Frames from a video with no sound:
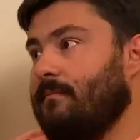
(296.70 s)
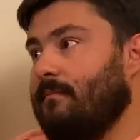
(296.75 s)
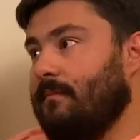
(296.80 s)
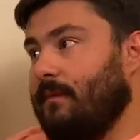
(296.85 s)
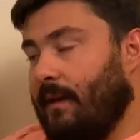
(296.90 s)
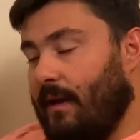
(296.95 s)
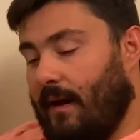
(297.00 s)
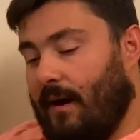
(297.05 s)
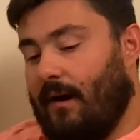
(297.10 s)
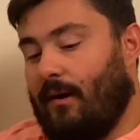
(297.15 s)

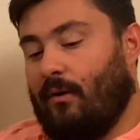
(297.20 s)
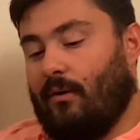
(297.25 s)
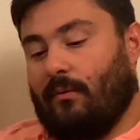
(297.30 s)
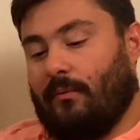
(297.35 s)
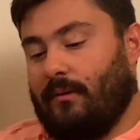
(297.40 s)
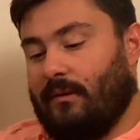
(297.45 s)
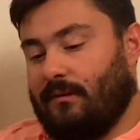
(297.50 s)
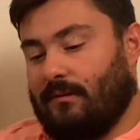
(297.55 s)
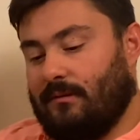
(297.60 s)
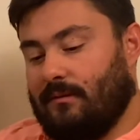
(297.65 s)
Yeah,
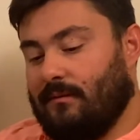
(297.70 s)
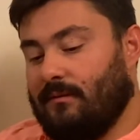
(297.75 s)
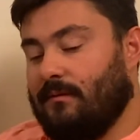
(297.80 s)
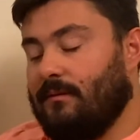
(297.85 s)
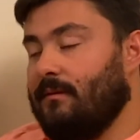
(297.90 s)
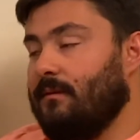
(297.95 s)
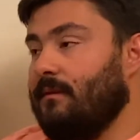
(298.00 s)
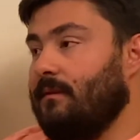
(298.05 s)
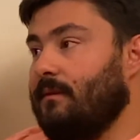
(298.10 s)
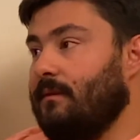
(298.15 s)
always.
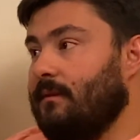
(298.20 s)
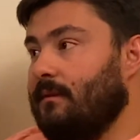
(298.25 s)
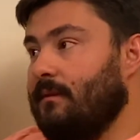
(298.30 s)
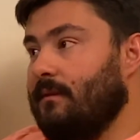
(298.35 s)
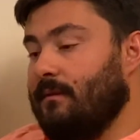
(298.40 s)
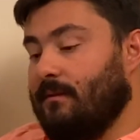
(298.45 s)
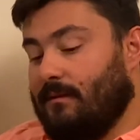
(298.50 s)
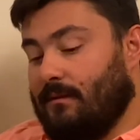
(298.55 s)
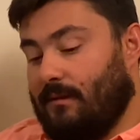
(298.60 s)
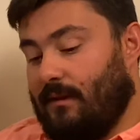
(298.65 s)

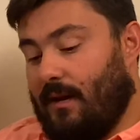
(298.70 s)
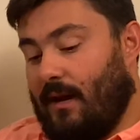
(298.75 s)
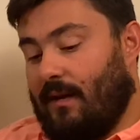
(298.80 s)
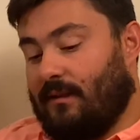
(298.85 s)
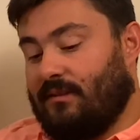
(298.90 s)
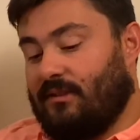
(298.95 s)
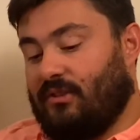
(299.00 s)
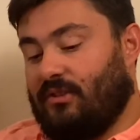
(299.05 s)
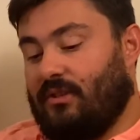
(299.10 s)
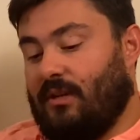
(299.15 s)
Yeah,
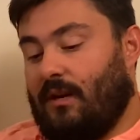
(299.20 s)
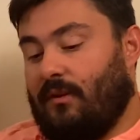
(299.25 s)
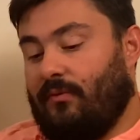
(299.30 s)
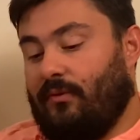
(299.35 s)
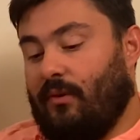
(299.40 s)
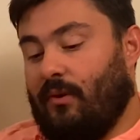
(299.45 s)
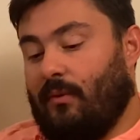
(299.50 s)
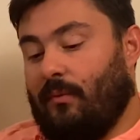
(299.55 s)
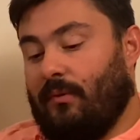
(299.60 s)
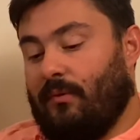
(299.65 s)
as a chef,
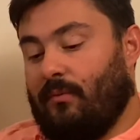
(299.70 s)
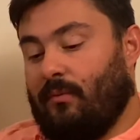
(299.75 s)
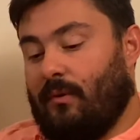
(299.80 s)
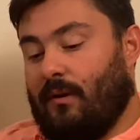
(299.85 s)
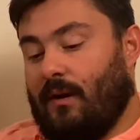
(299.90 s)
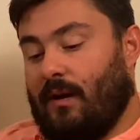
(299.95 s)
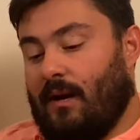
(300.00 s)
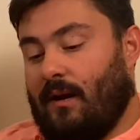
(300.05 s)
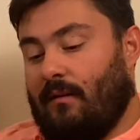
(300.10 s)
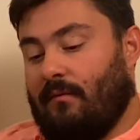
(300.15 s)
you always want
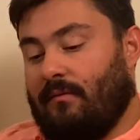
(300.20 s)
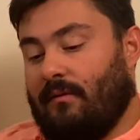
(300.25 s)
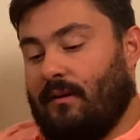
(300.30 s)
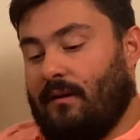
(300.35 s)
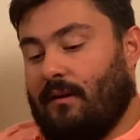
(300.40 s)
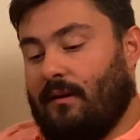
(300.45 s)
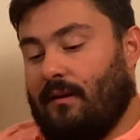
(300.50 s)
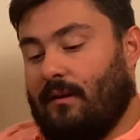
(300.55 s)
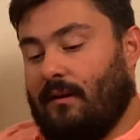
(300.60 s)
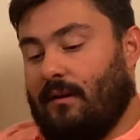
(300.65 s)
to have
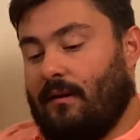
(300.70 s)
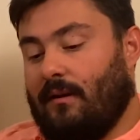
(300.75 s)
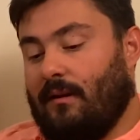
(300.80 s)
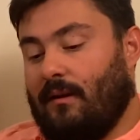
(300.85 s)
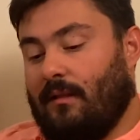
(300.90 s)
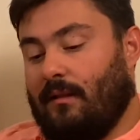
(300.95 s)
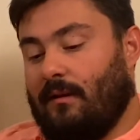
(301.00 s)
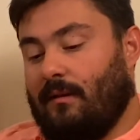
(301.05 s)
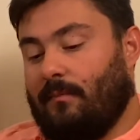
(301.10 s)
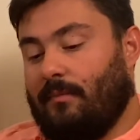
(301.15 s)

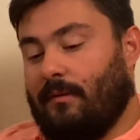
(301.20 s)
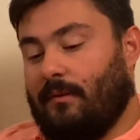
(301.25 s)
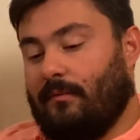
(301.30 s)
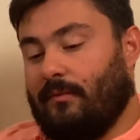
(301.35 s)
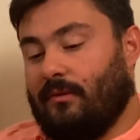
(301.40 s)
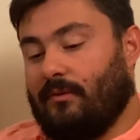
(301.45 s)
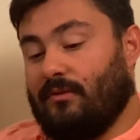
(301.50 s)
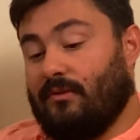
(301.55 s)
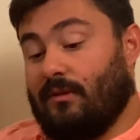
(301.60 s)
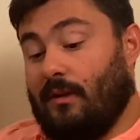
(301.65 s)
a little bit of
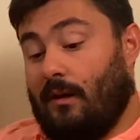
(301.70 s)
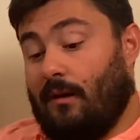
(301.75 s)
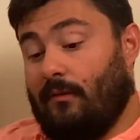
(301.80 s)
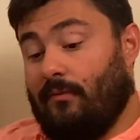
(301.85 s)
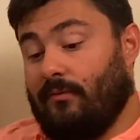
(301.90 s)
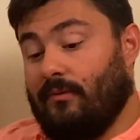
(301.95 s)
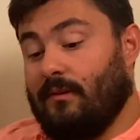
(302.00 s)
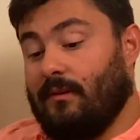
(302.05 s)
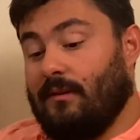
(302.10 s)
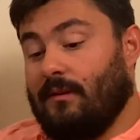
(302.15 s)

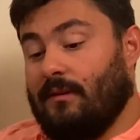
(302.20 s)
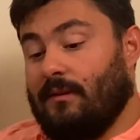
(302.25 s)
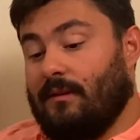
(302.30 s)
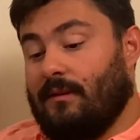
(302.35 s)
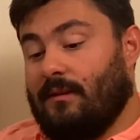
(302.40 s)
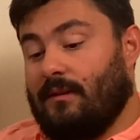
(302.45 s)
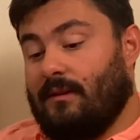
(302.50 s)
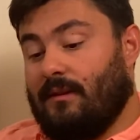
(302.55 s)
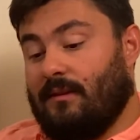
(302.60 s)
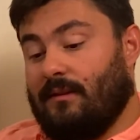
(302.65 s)
yourself,
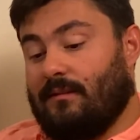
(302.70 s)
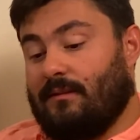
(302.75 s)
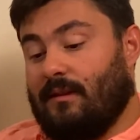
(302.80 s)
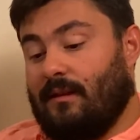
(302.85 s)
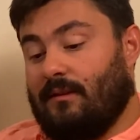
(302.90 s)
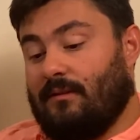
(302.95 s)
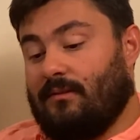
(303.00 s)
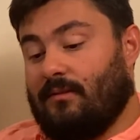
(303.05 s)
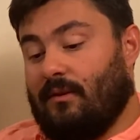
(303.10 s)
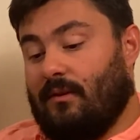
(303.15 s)
in the
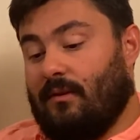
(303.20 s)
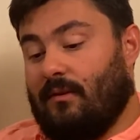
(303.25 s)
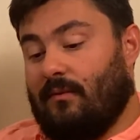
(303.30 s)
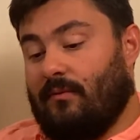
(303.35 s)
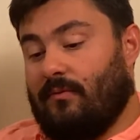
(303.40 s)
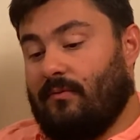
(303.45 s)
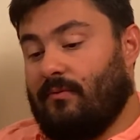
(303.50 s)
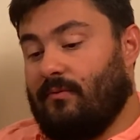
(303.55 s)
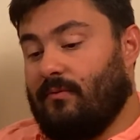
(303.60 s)
sense of